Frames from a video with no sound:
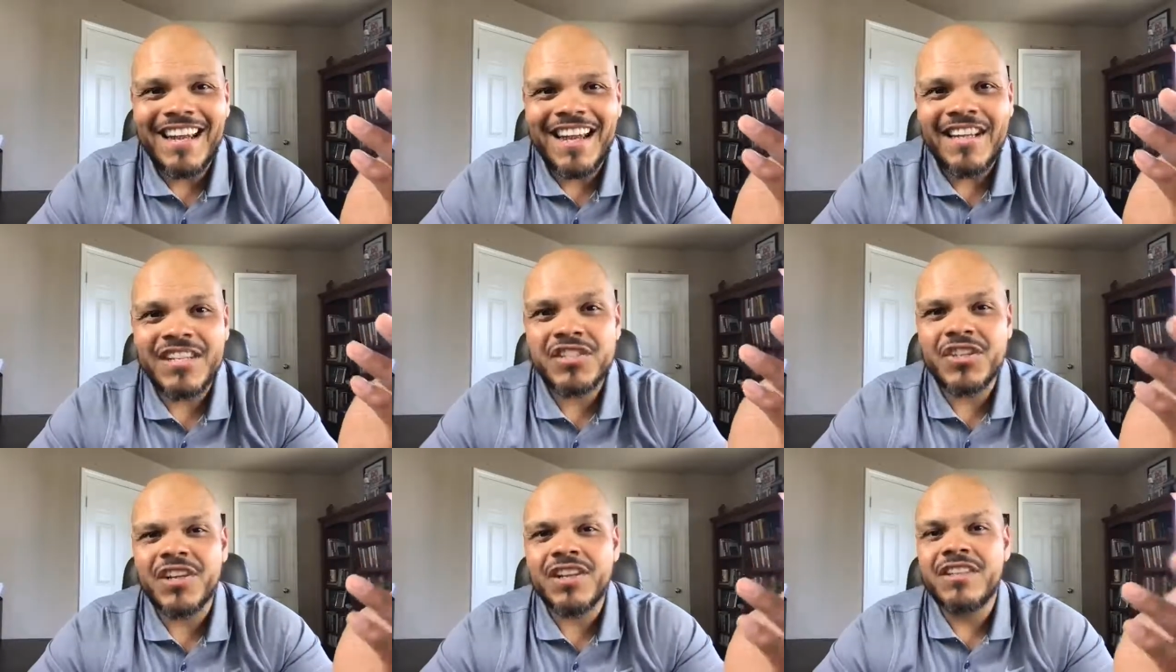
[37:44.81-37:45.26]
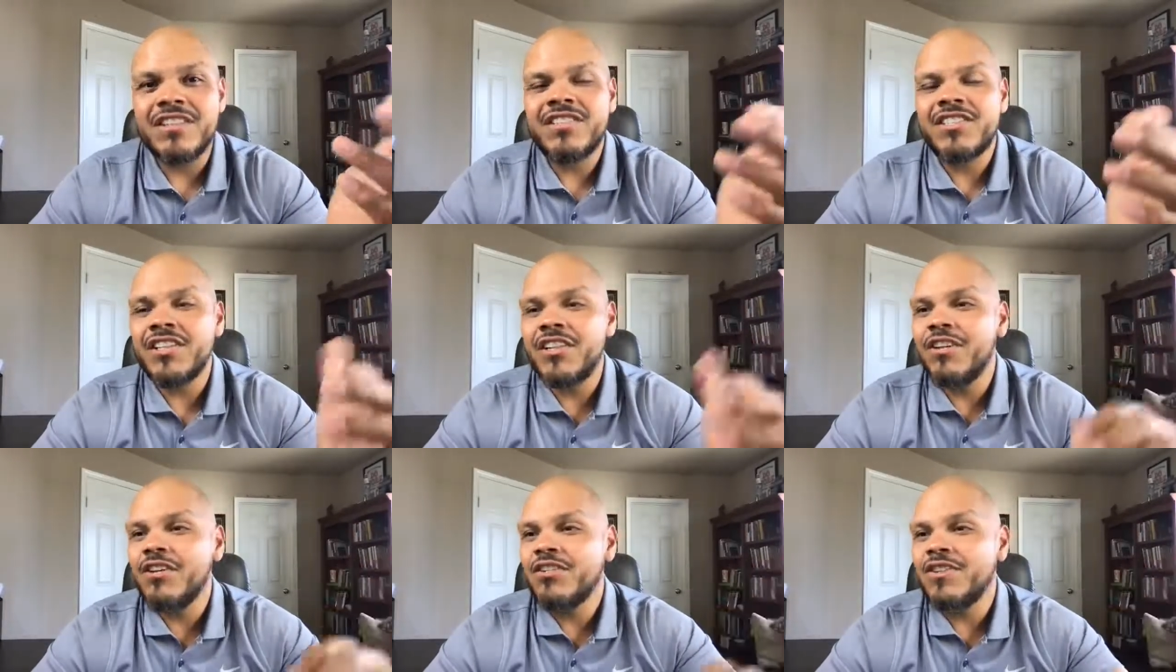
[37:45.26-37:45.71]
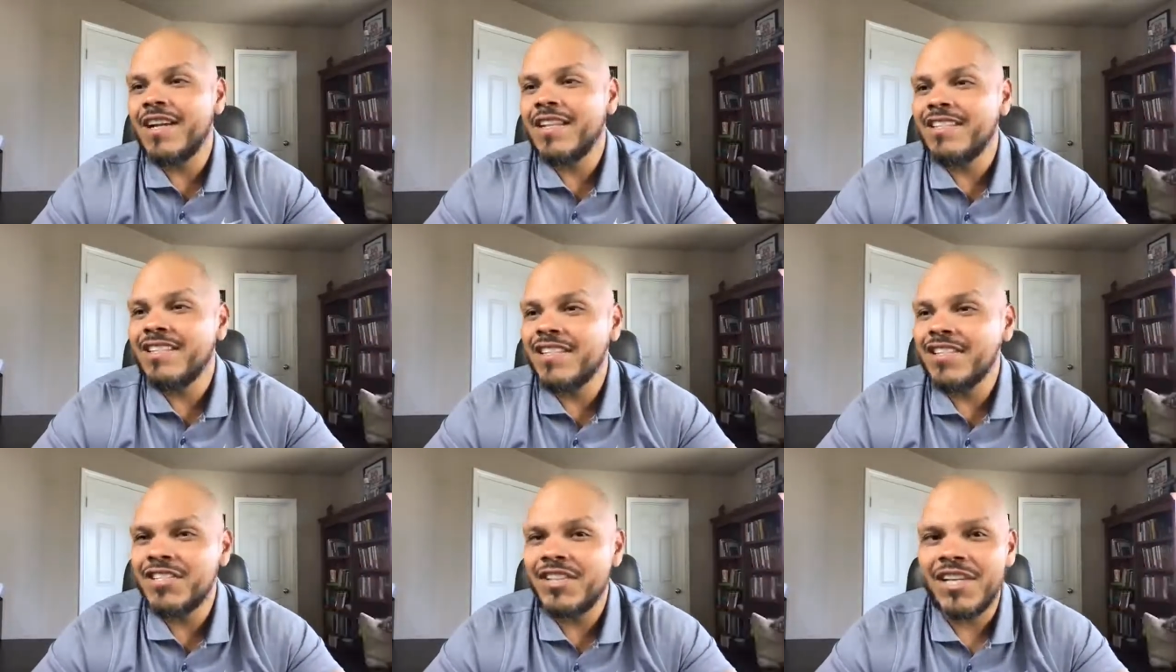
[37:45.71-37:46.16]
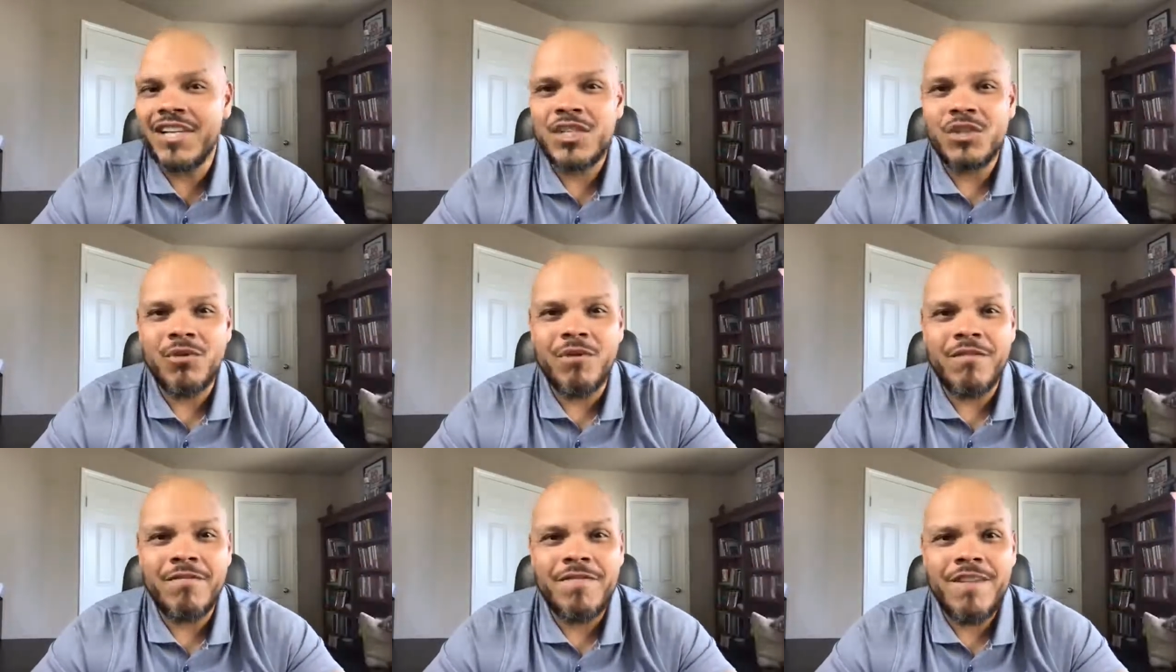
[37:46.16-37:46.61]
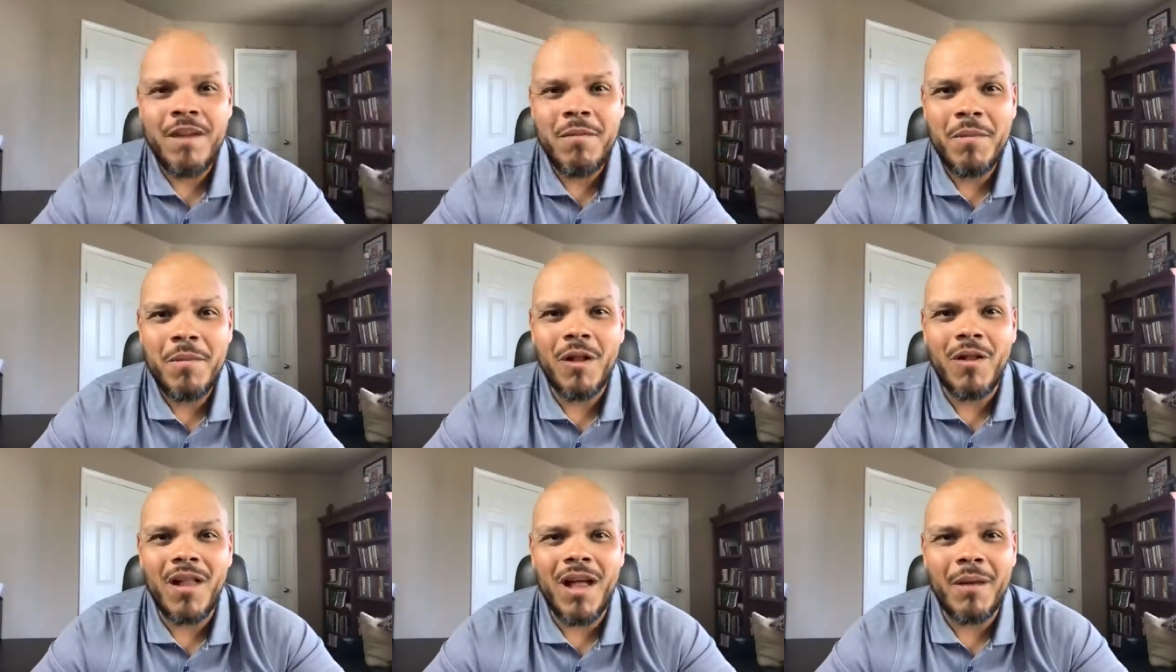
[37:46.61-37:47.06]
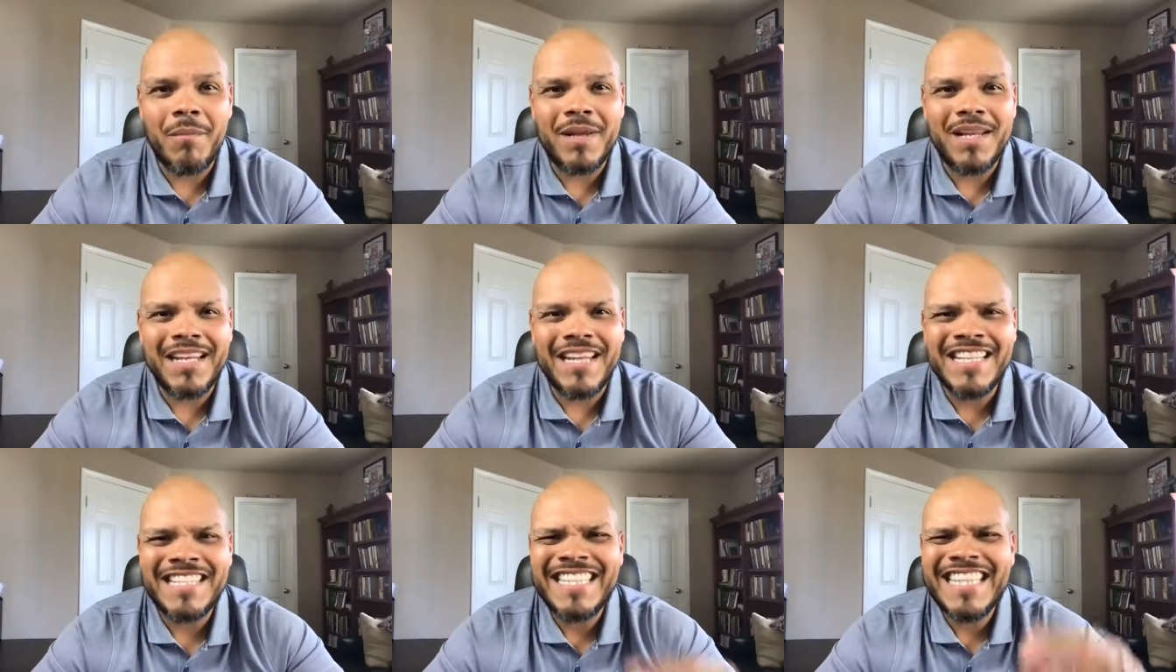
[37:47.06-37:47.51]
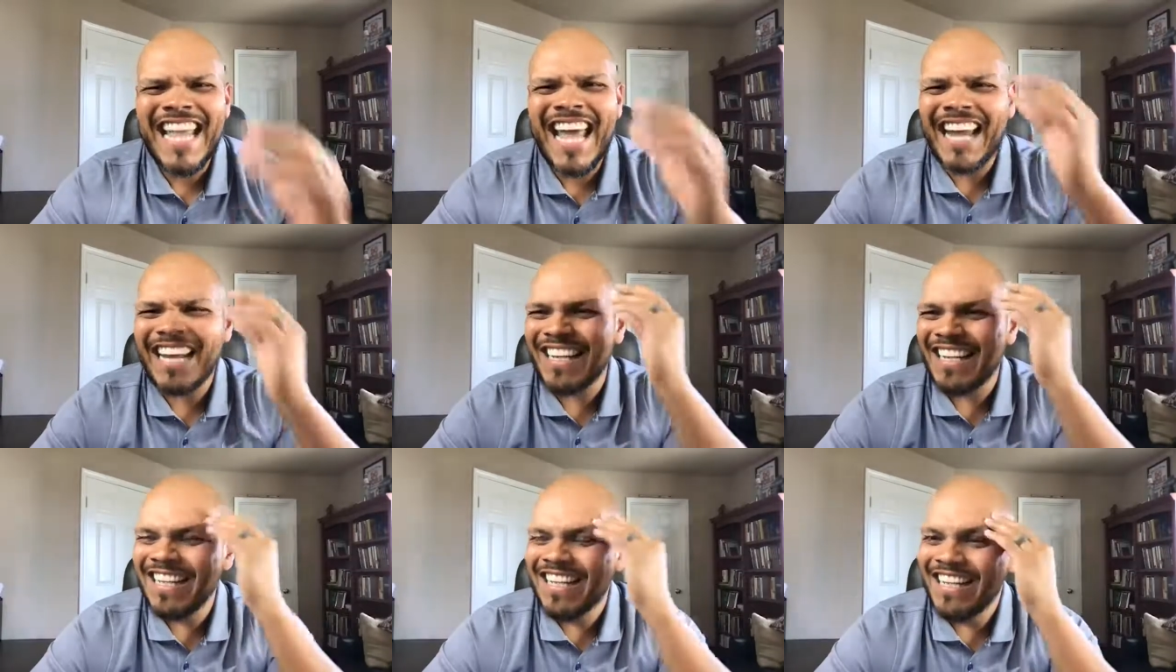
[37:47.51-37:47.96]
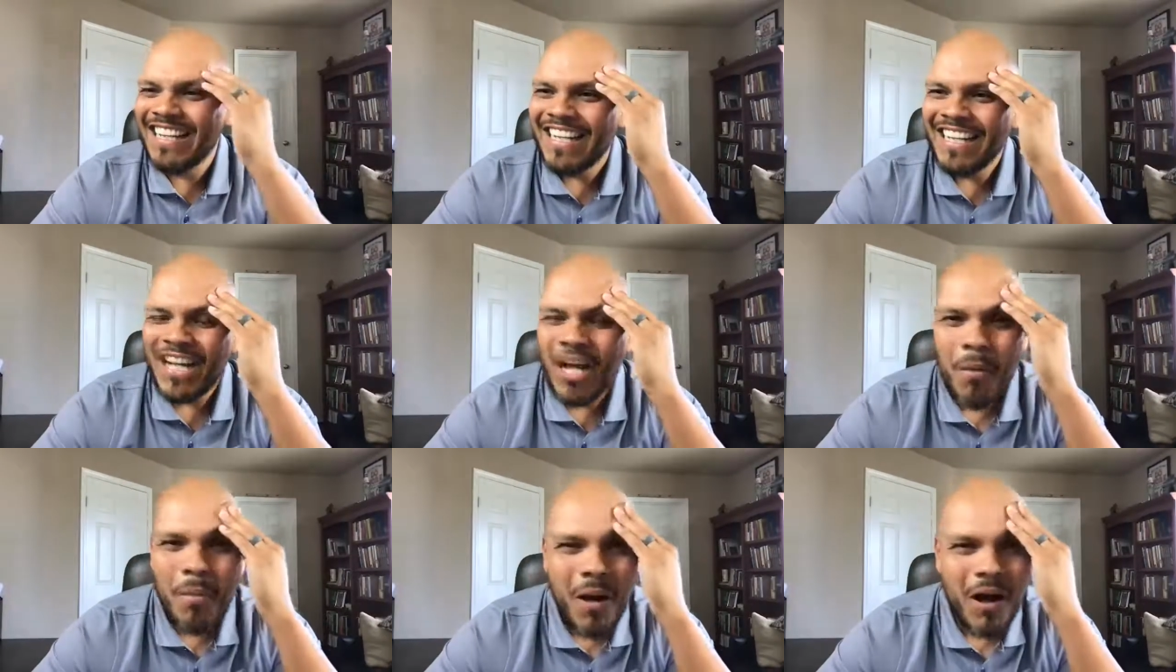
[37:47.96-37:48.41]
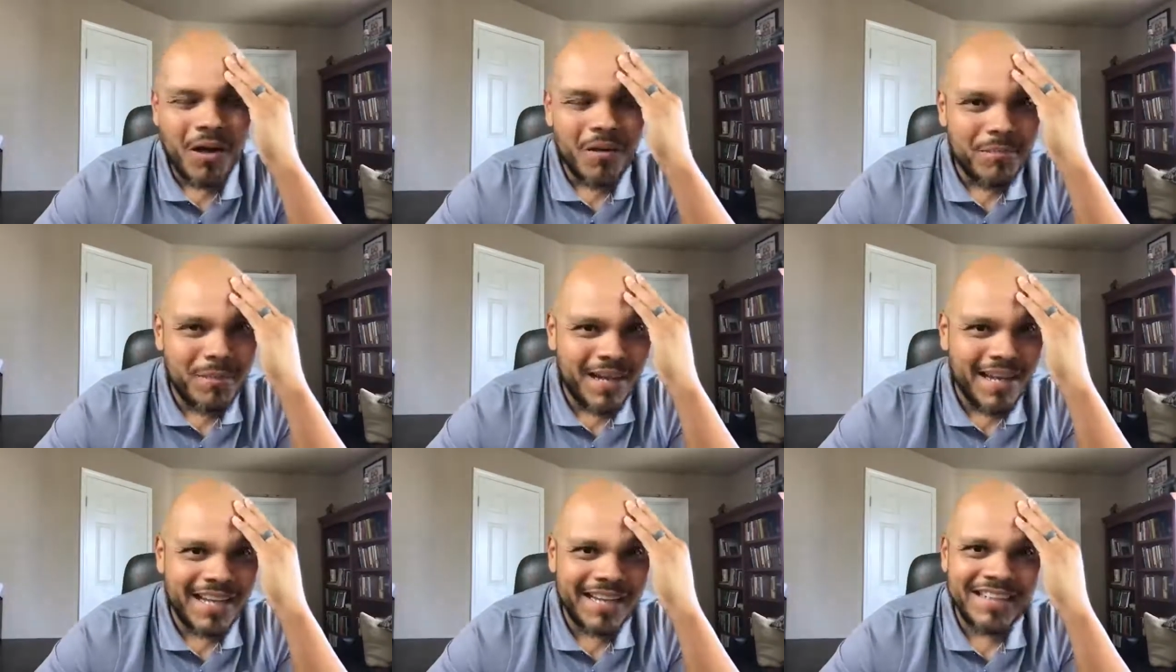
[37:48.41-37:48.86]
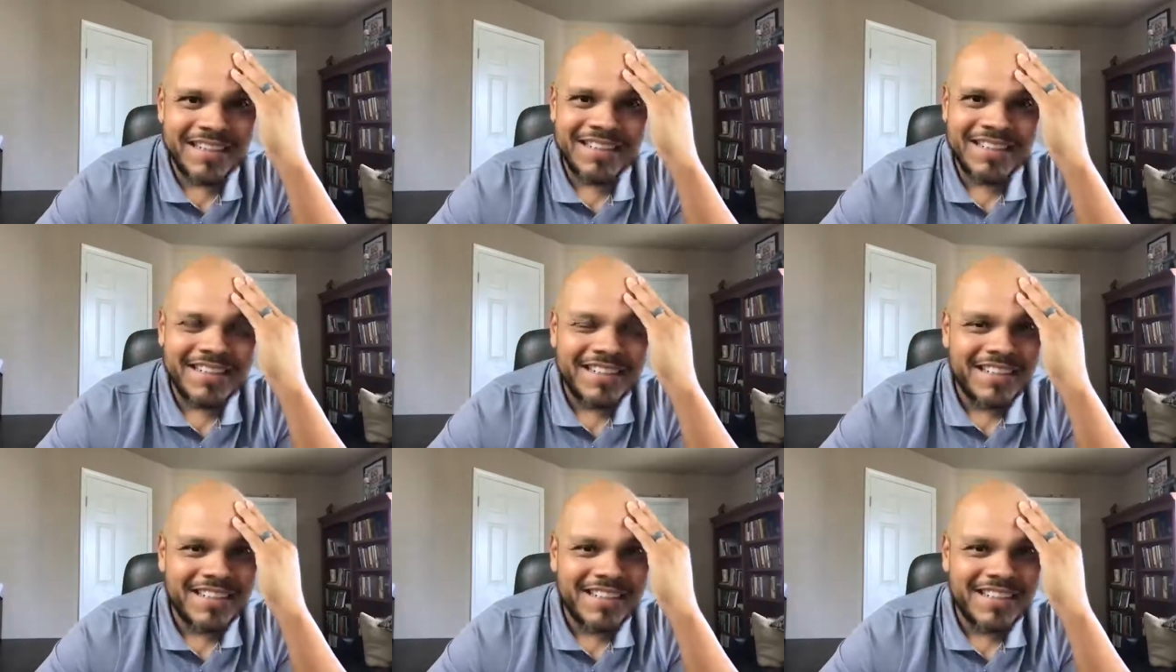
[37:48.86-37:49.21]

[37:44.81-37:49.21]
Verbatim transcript: and should consider transitioning to a female. I mean, isn't that? Come on, man.